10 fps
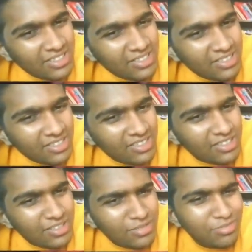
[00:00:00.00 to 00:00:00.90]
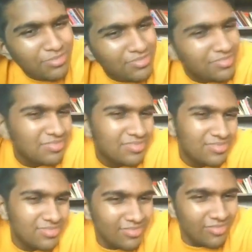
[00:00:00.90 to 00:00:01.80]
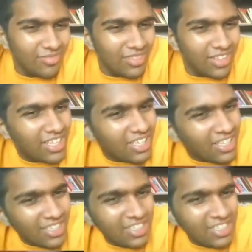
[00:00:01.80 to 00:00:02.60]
and then setting the timer. Oh, this is satisfying.